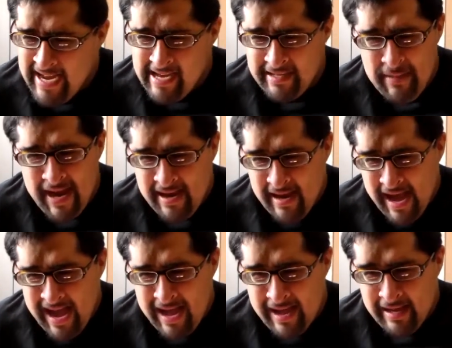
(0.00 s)
Yes, man.
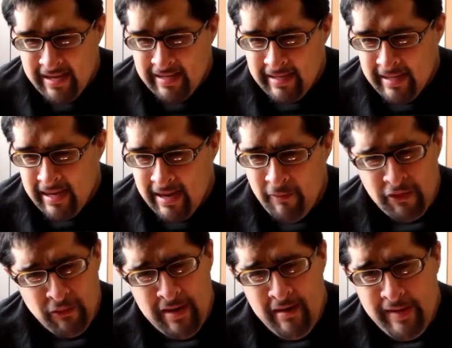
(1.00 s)
I
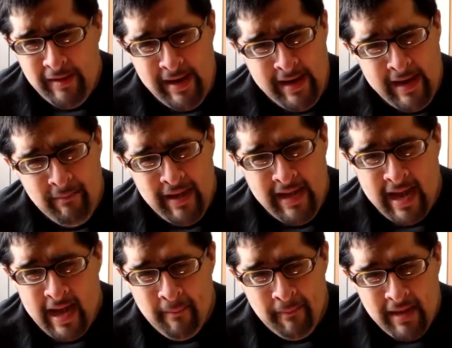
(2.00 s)
was wondering if you can get
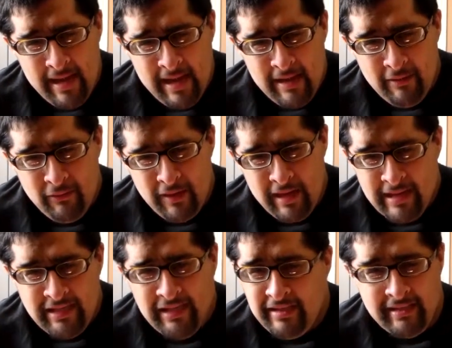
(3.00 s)
me,
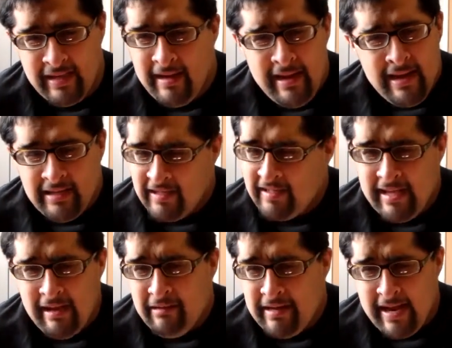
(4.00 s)
just
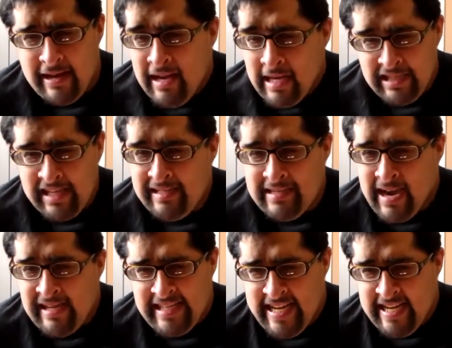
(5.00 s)
tell her that she has
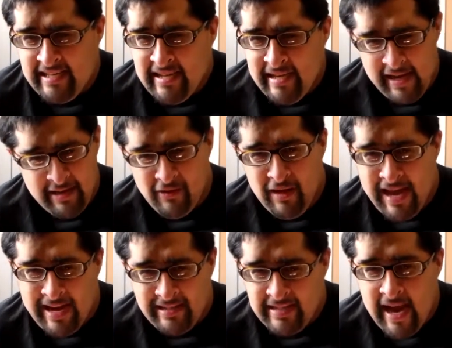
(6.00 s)
nice teeth is all
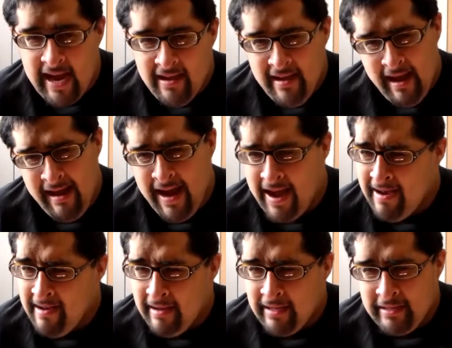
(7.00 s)
I gotta say.
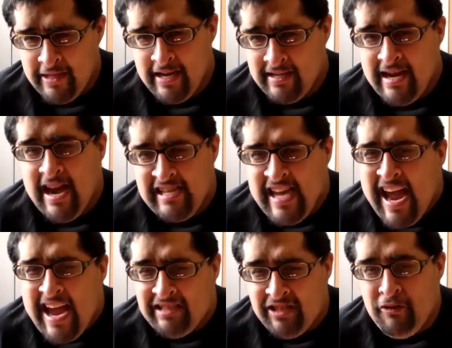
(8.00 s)
And she has a nice
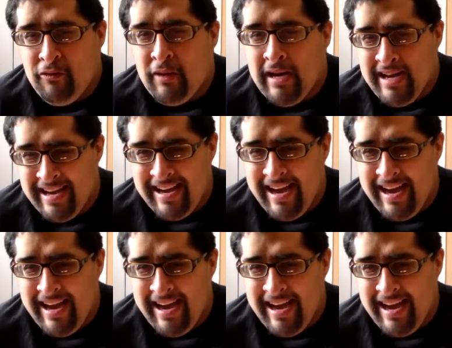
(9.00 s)
ass, too.